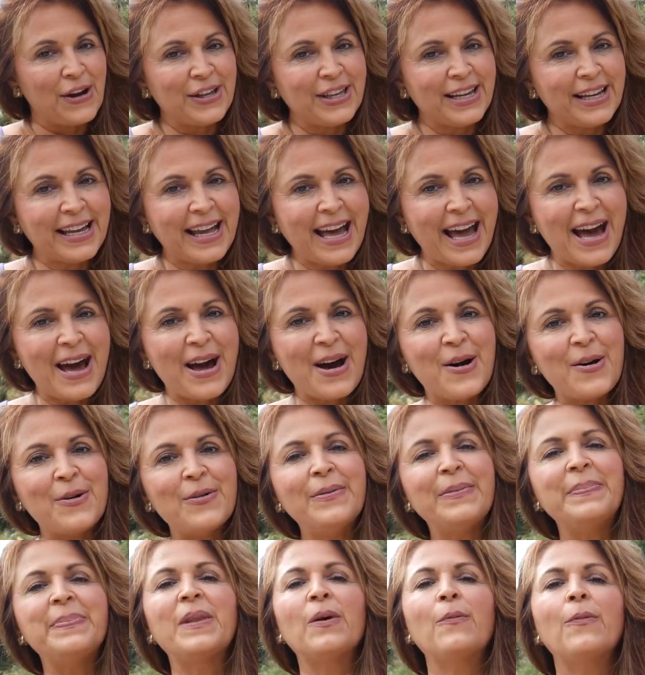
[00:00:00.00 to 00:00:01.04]
you go.
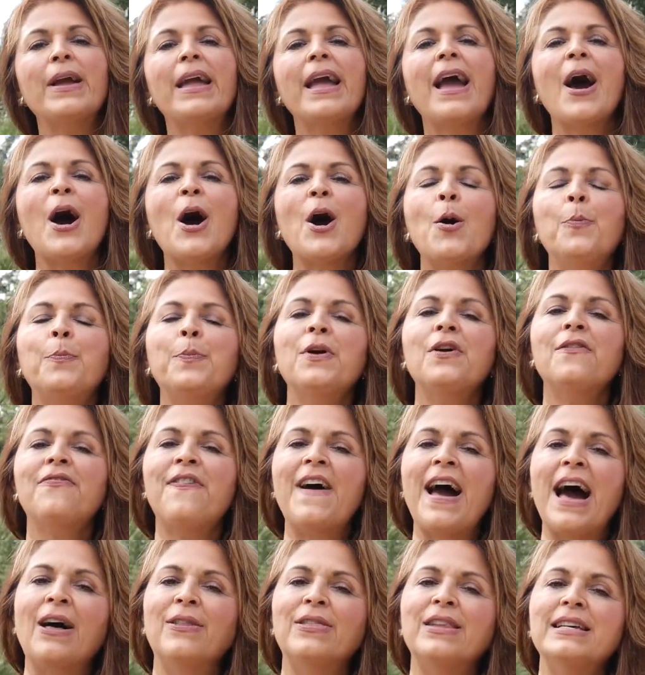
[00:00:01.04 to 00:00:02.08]
We hope you
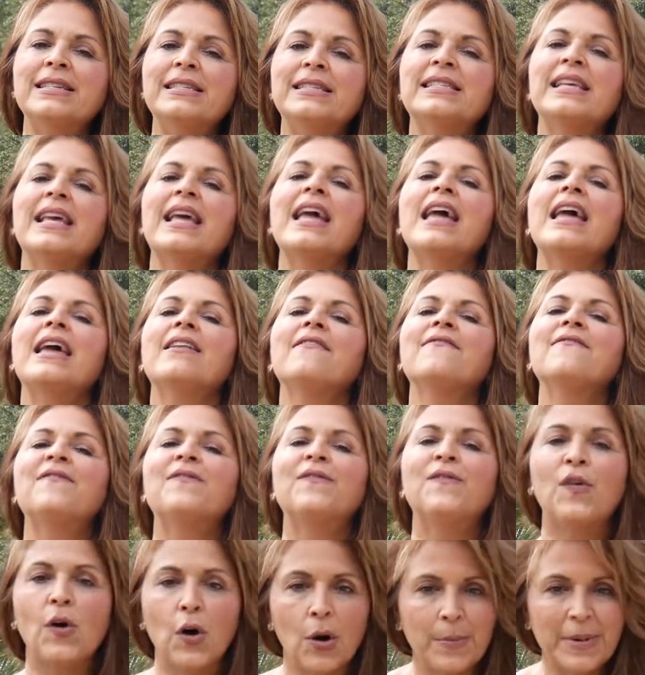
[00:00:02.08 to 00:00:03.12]
found this
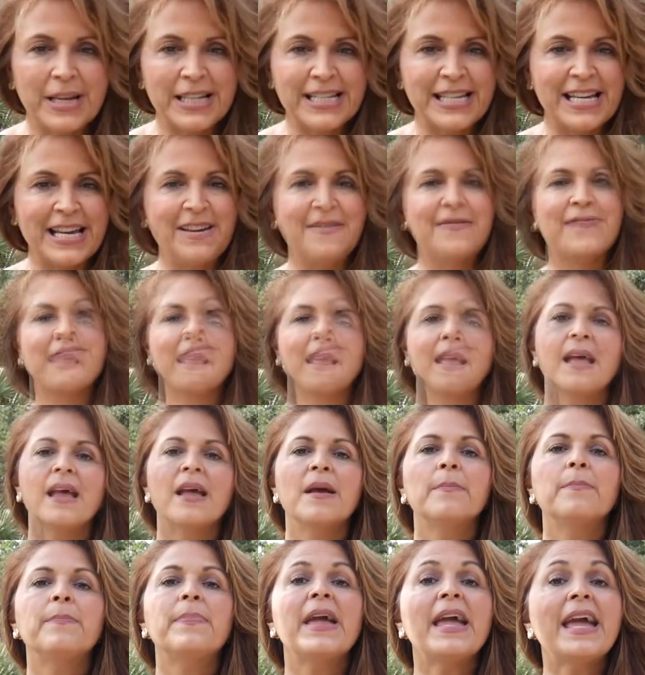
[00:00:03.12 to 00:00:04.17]
informative.
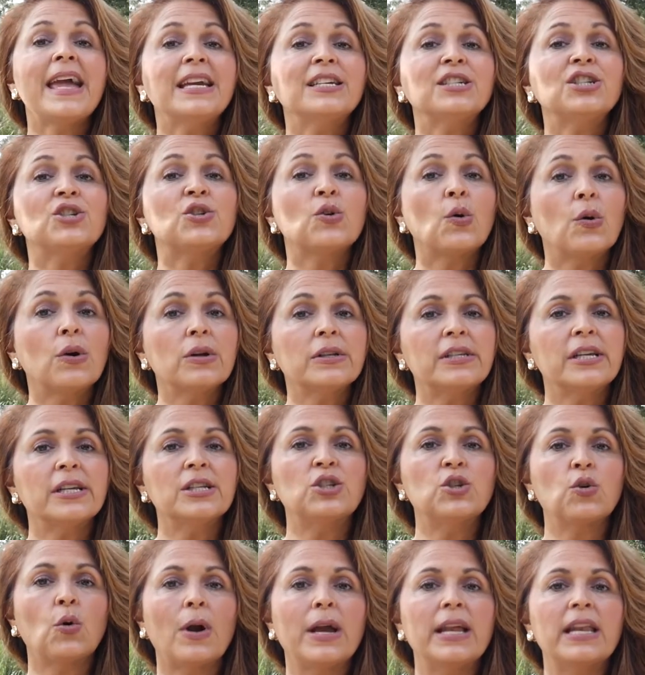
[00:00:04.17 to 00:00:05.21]
Be sure to
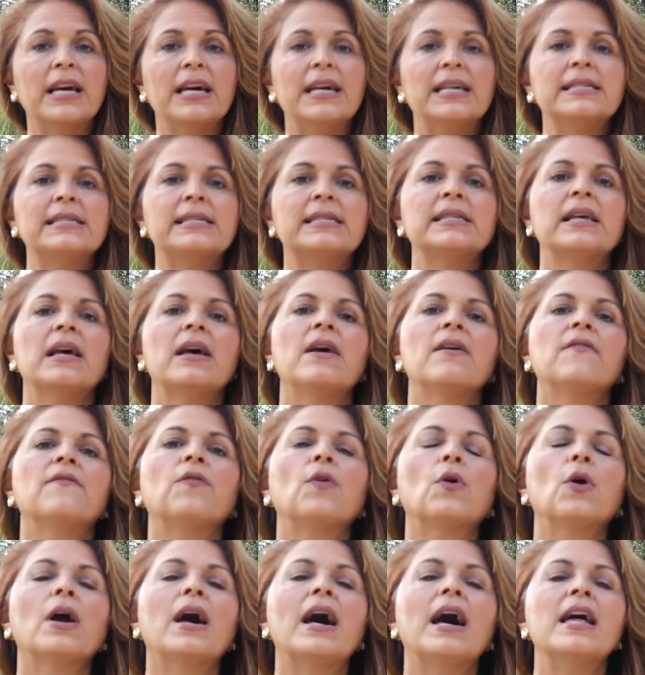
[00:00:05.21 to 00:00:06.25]
join us
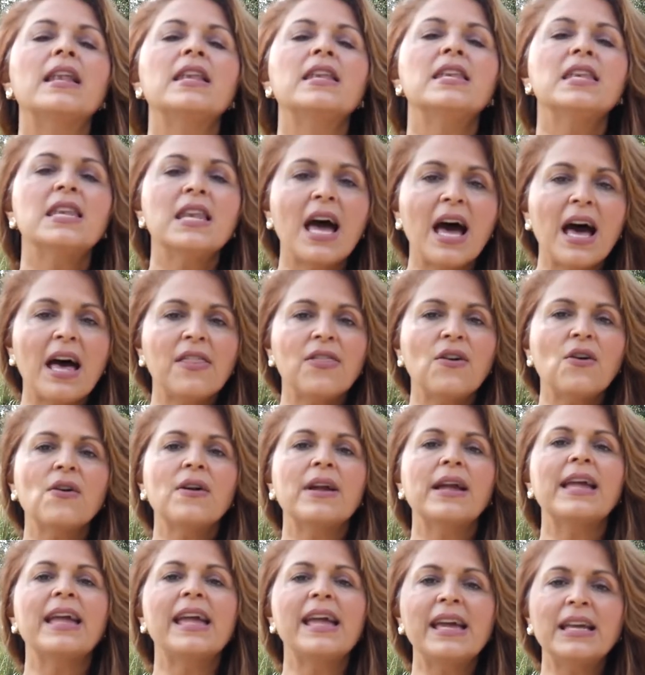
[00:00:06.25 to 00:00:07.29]
for another
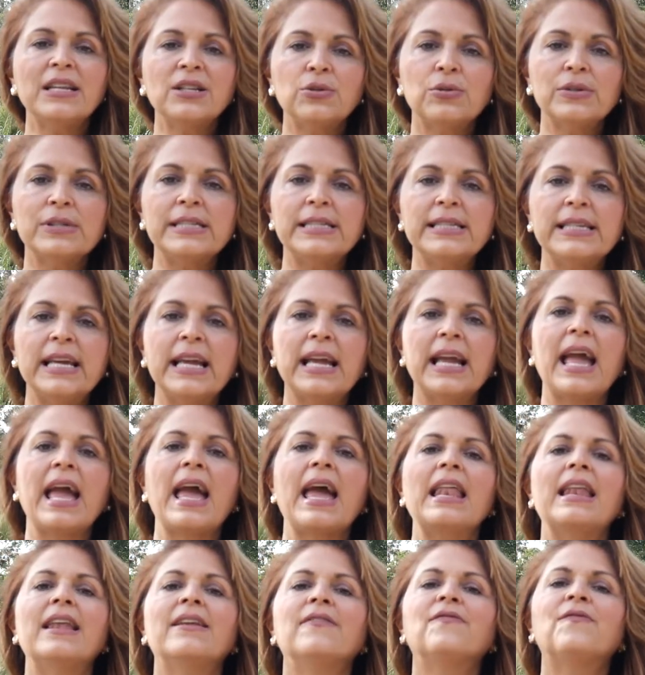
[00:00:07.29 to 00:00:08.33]
interesting
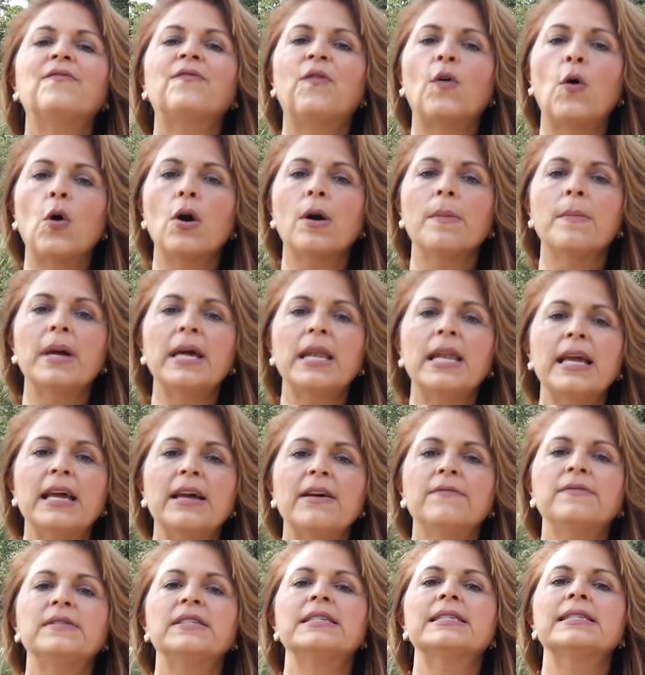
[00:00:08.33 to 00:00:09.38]
and
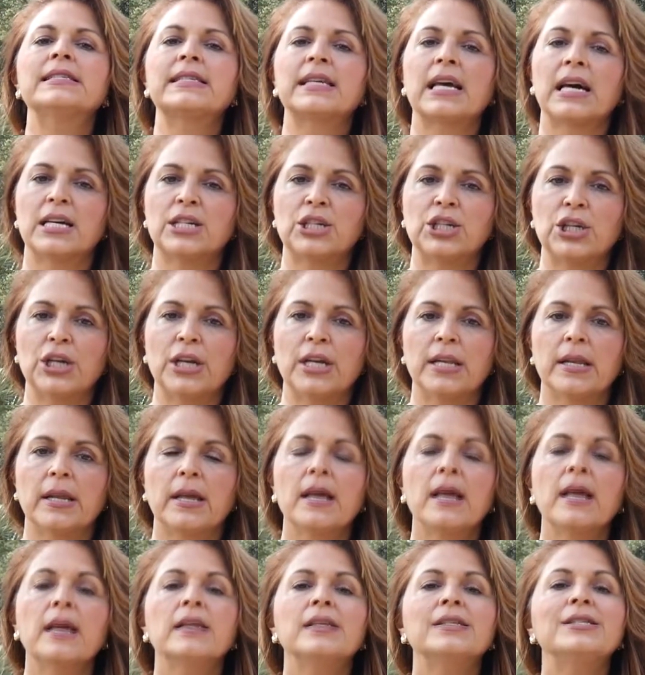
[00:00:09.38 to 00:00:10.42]
informative discussion.
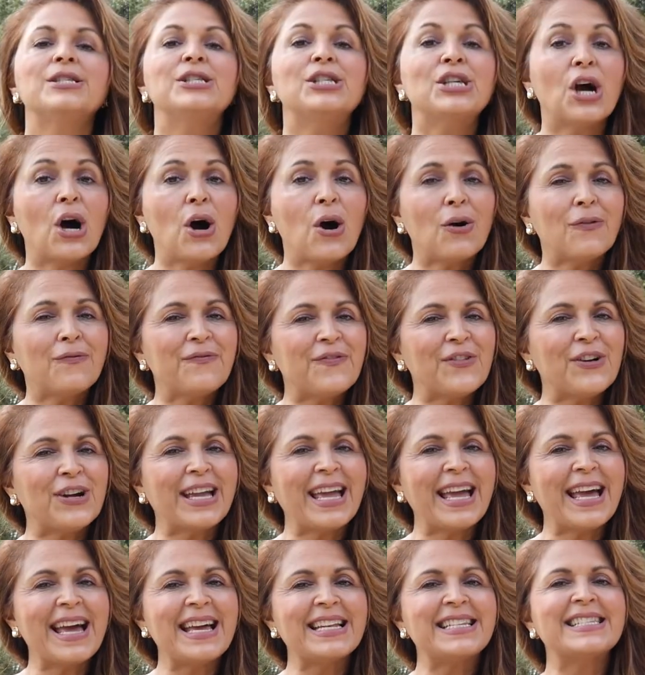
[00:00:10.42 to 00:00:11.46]
Don't
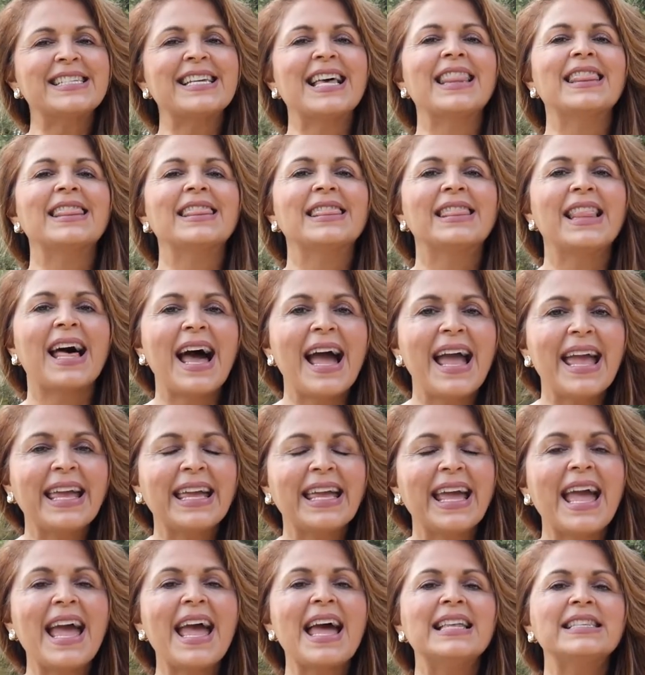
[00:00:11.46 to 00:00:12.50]
forget to like
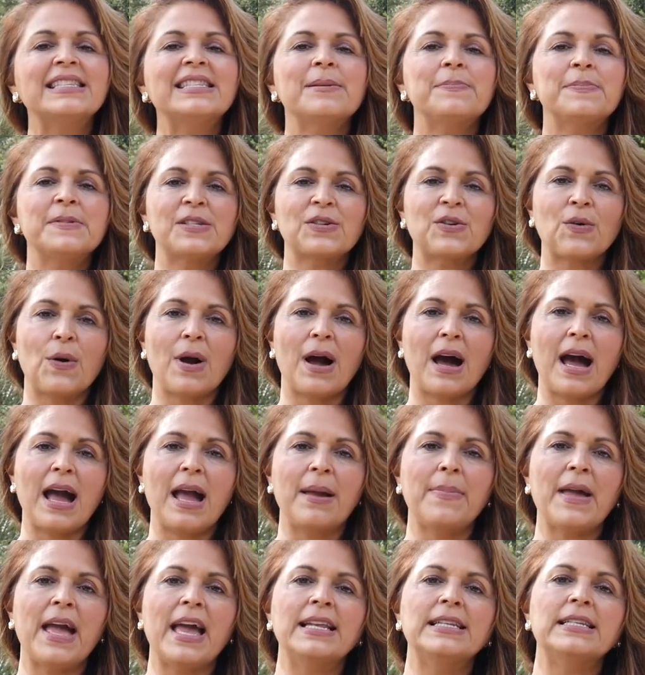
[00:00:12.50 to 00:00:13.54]
and
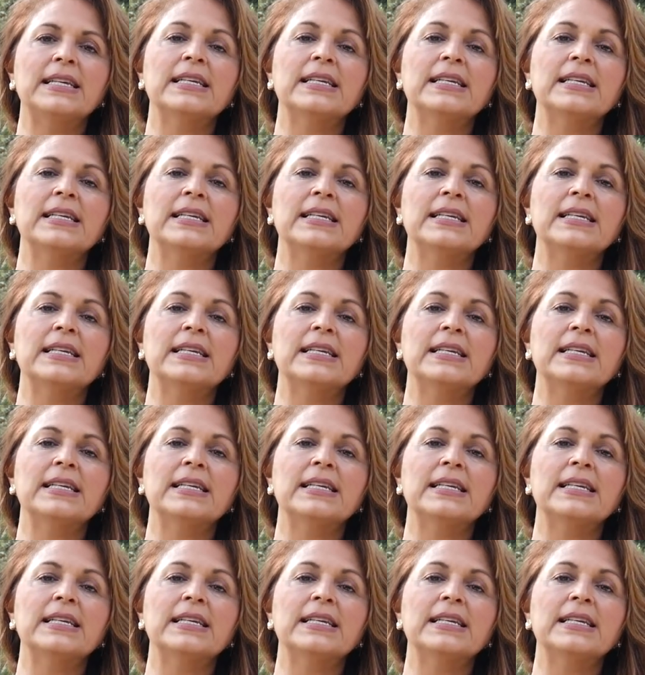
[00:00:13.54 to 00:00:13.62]
subscribe and